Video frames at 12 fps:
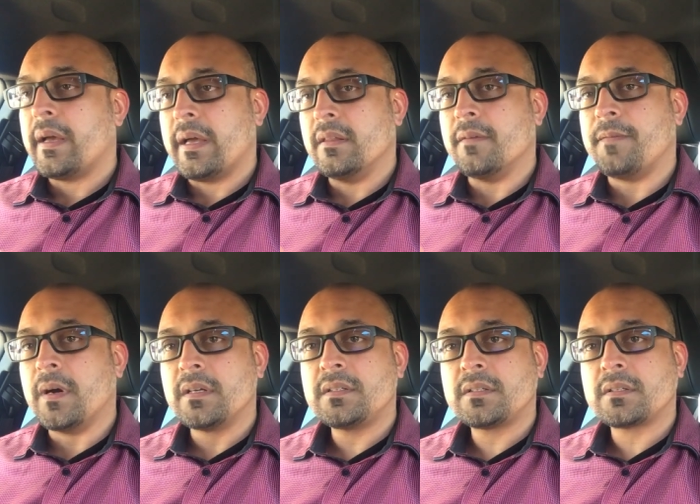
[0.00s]
And the
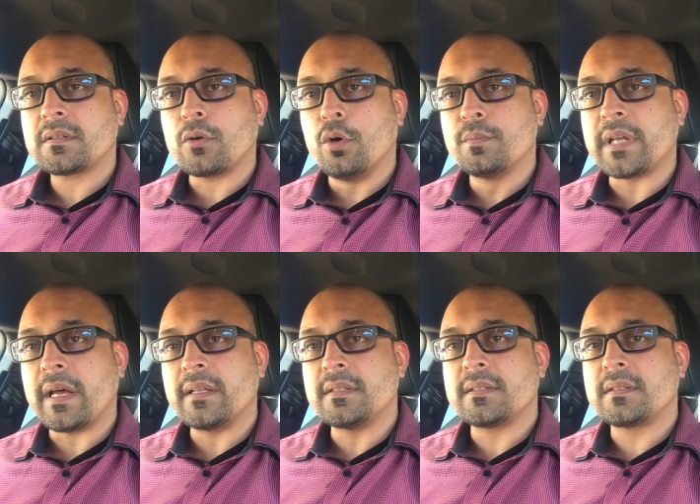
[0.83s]
first home
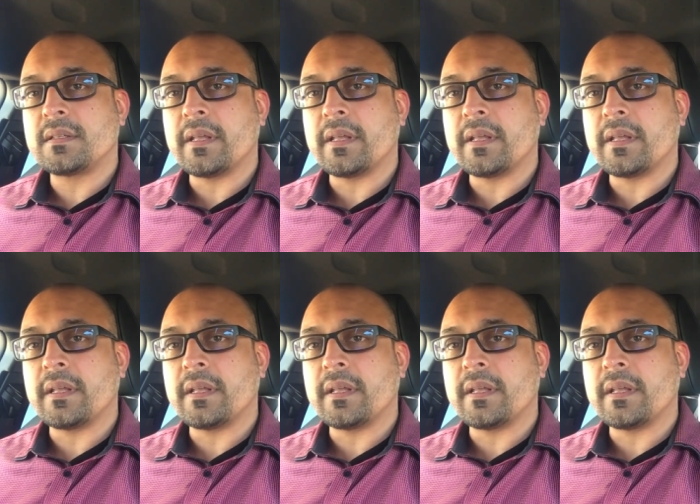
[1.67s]
science